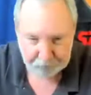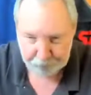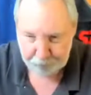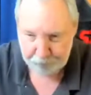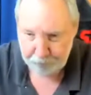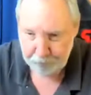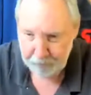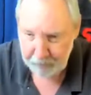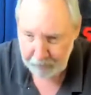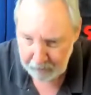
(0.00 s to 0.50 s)

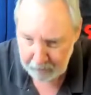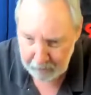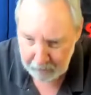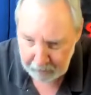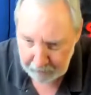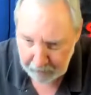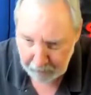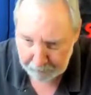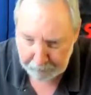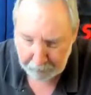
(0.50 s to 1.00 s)
pff, a
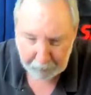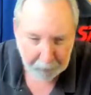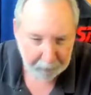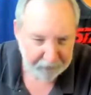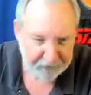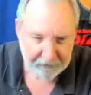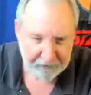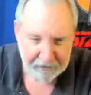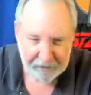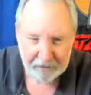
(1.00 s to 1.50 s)
couple
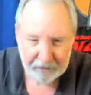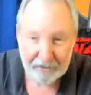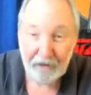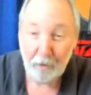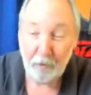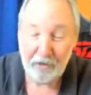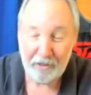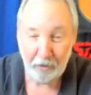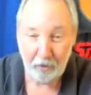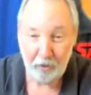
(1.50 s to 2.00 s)
moments later, now
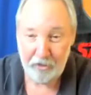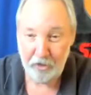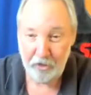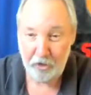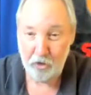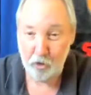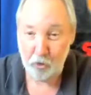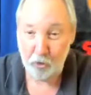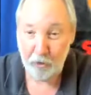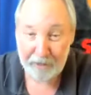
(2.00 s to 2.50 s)
one of the, the
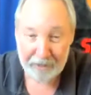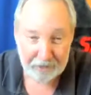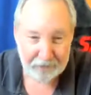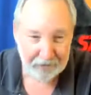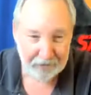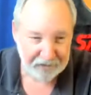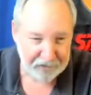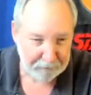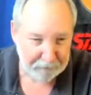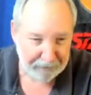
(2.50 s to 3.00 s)
cruddy
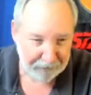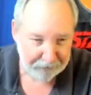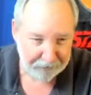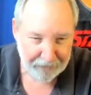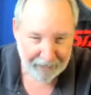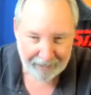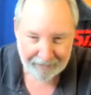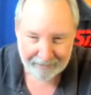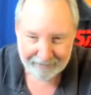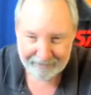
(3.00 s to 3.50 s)
things about
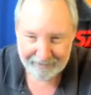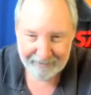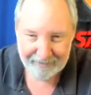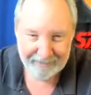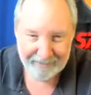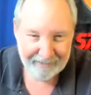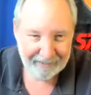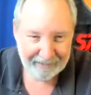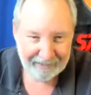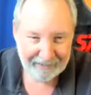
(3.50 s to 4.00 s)
that
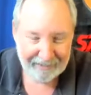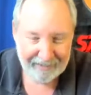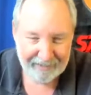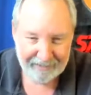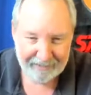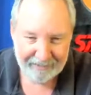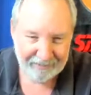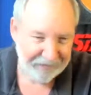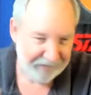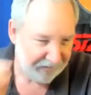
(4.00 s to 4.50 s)

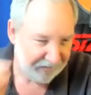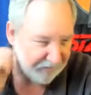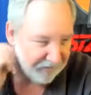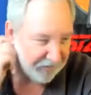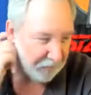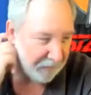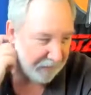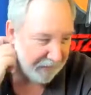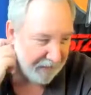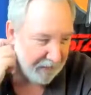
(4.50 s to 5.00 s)
is
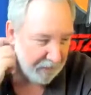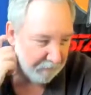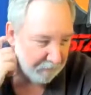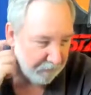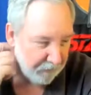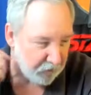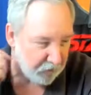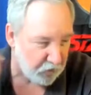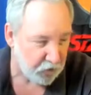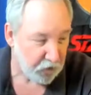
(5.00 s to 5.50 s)
some of
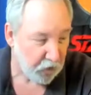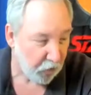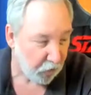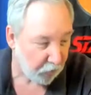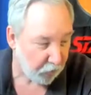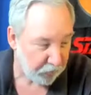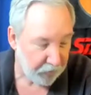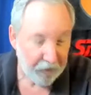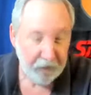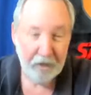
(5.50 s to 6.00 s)
them
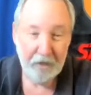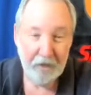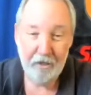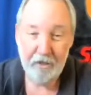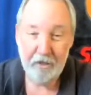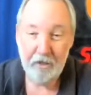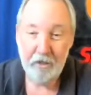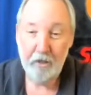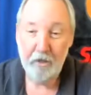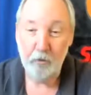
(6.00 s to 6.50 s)
don't
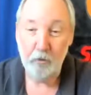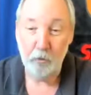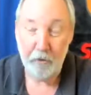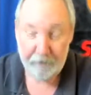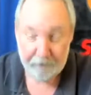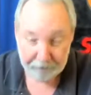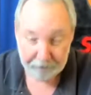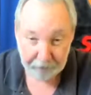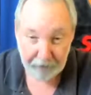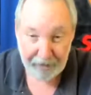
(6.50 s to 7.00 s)

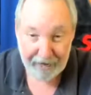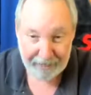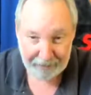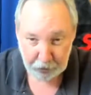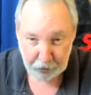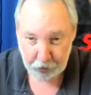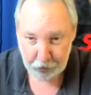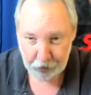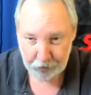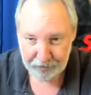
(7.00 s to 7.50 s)

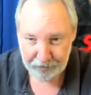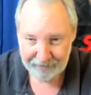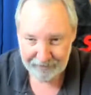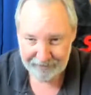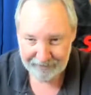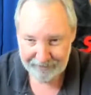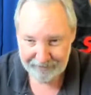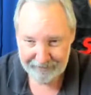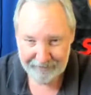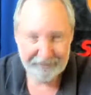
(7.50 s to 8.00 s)
refresh.
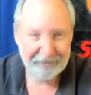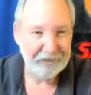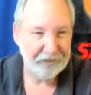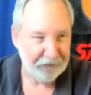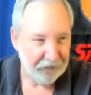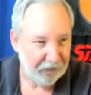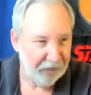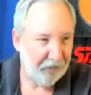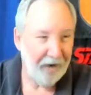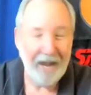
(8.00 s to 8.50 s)

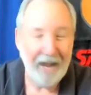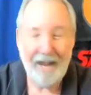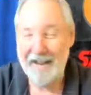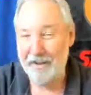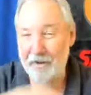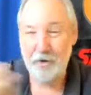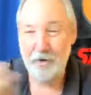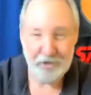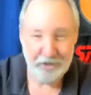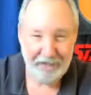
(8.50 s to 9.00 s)
So I
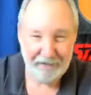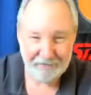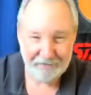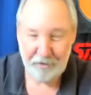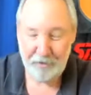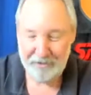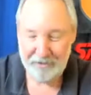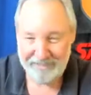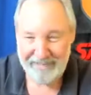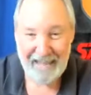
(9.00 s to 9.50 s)
usually have to
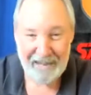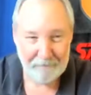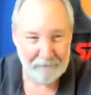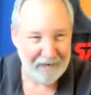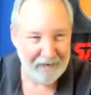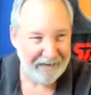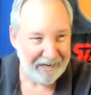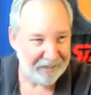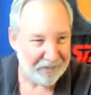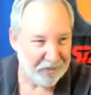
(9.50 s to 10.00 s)
do a 10
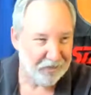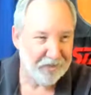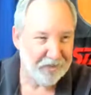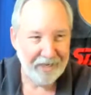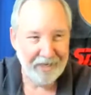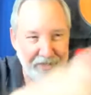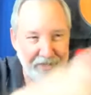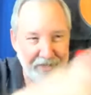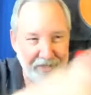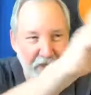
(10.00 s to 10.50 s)
minute
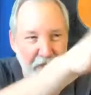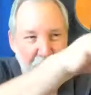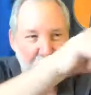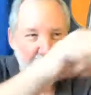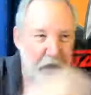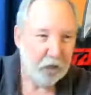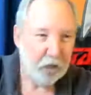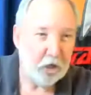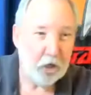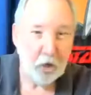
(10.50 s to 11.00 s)
exercise
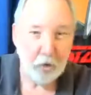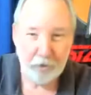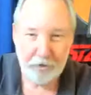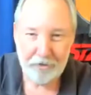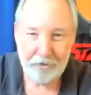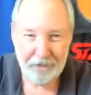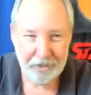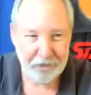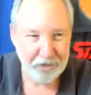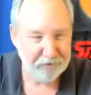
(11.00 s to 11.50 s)
go to
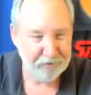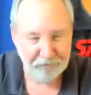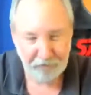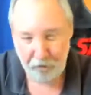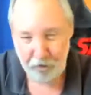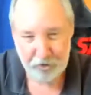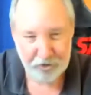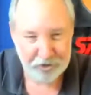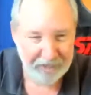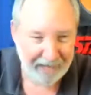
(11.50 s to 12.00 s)
this
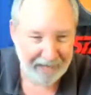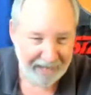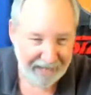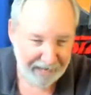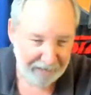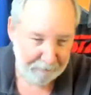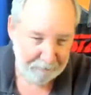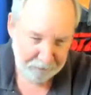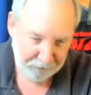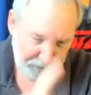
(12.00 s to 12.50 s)
first
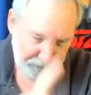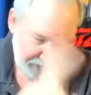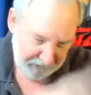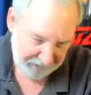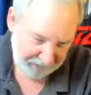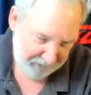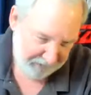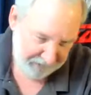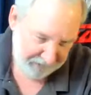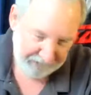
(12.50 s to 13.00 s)
tab
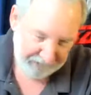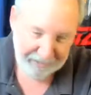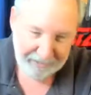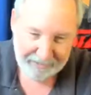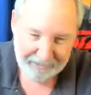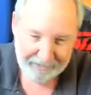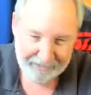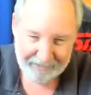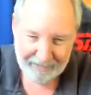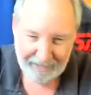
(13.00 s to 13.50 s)

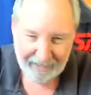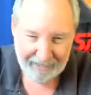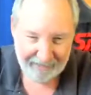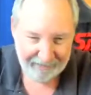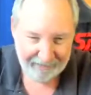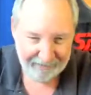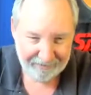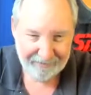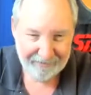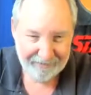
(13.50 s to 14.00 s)
uh,
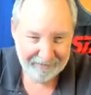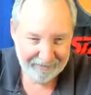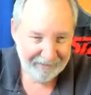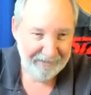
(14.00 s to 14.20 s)
and